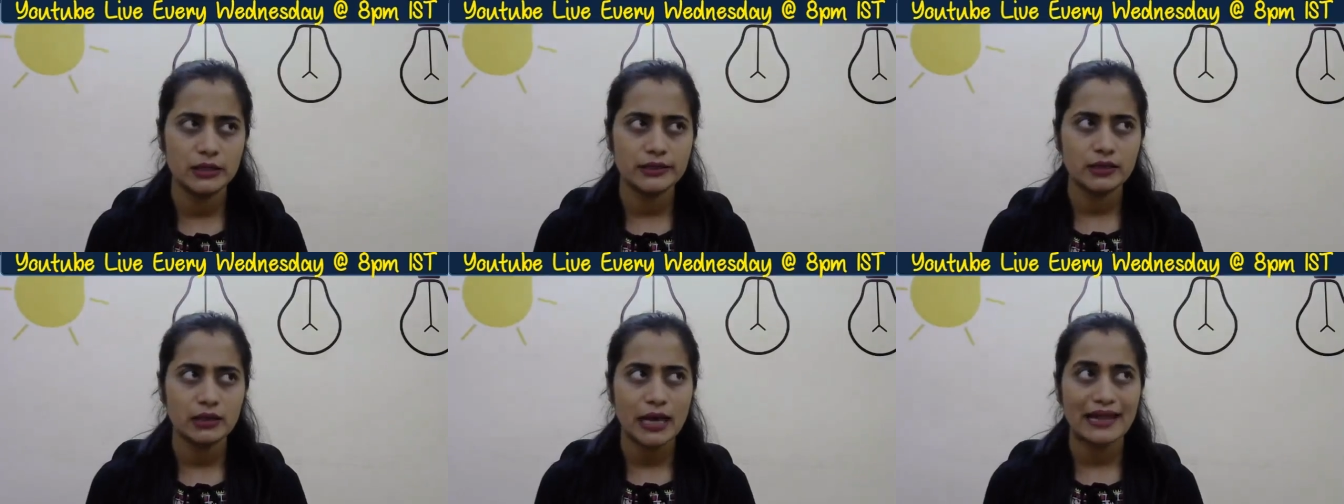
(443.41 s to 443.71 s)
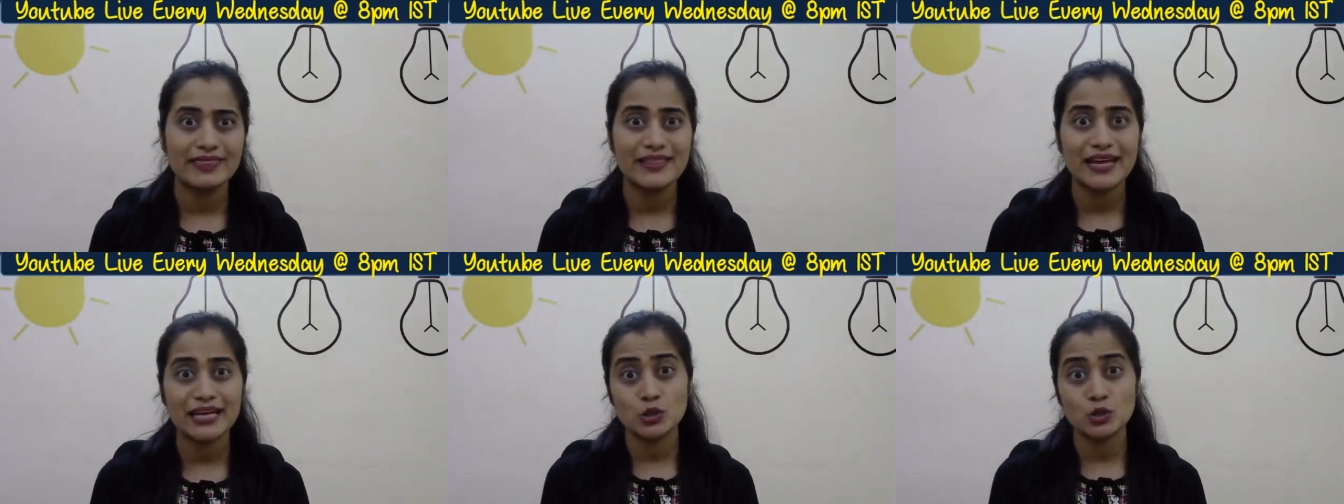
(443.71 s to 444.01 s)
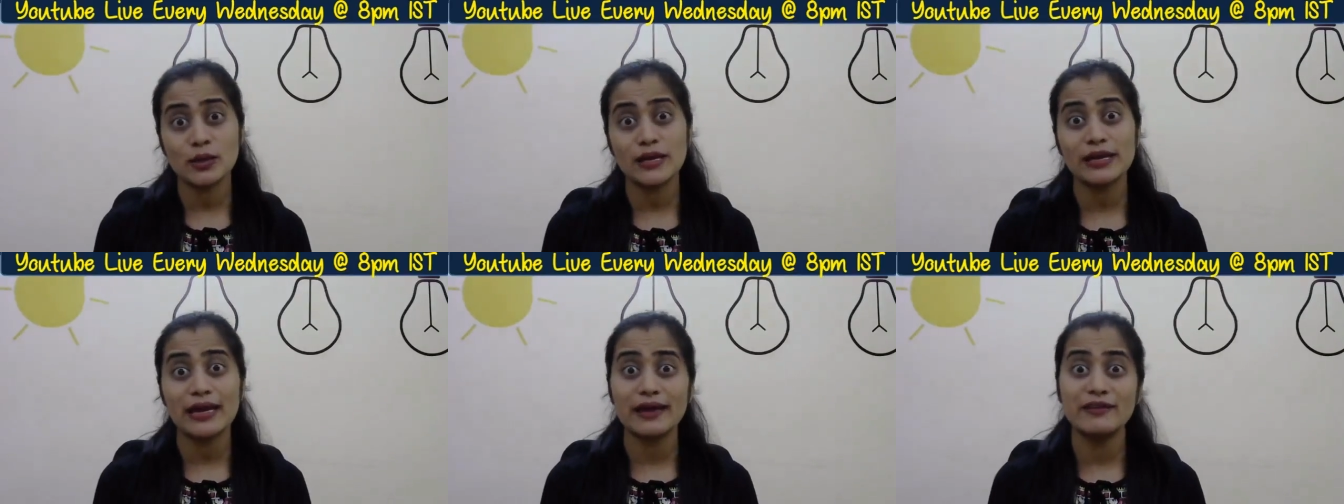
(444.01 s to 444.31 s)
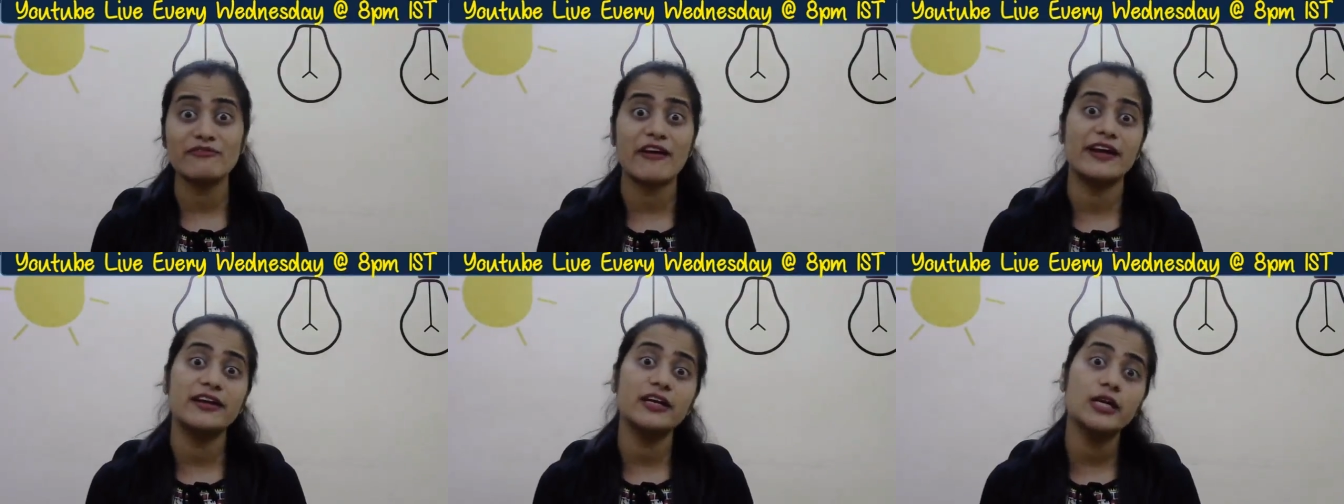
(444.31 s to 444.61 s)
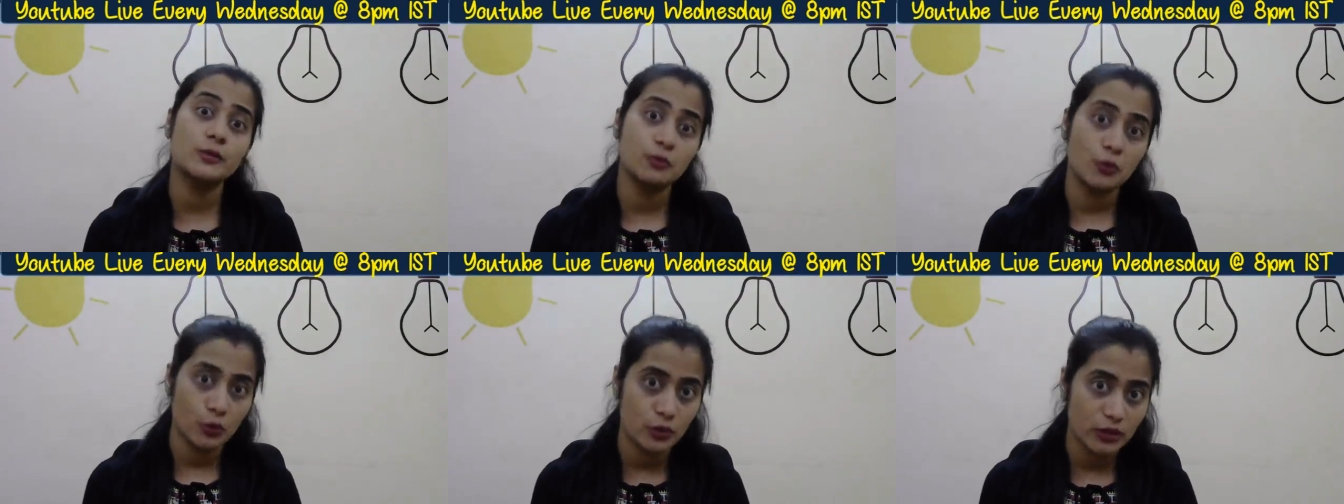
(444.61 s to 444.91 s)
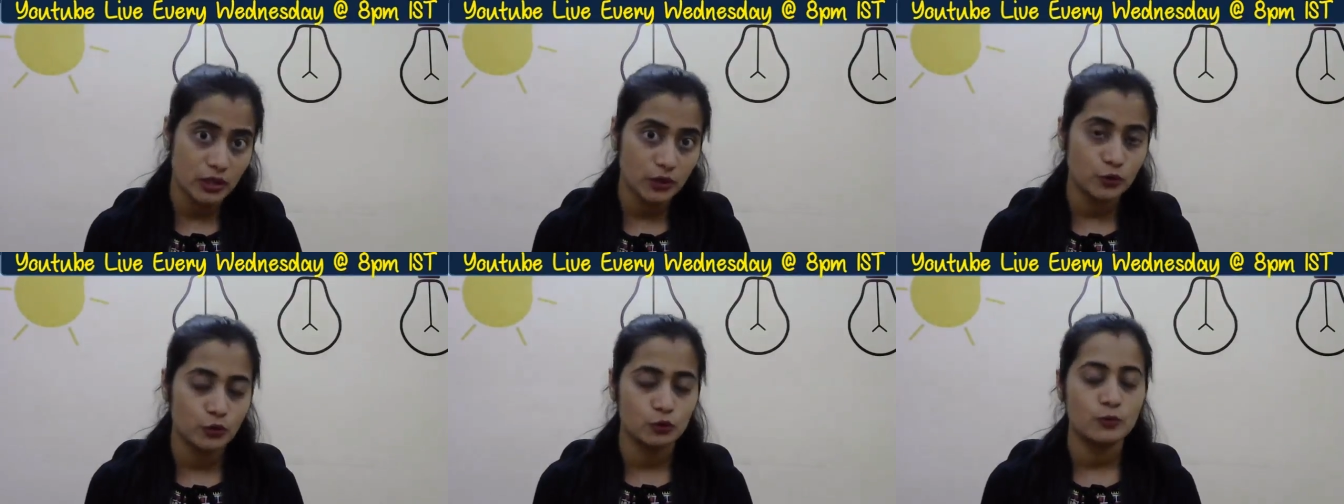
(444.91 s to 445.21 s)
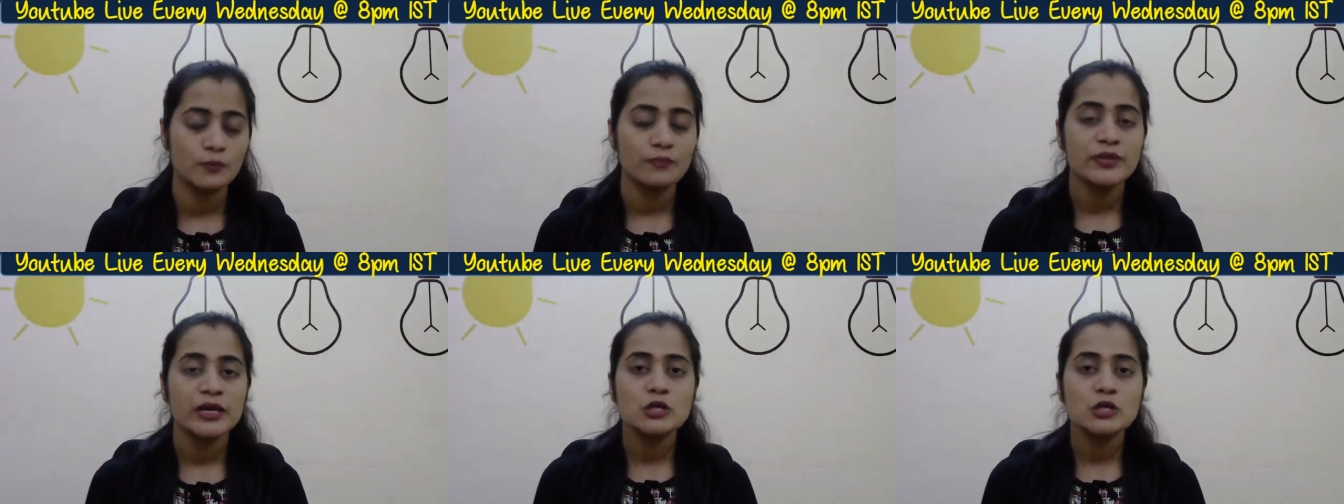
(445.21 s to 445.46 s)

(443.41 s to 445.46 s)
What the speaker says: and that's why I find it boring too.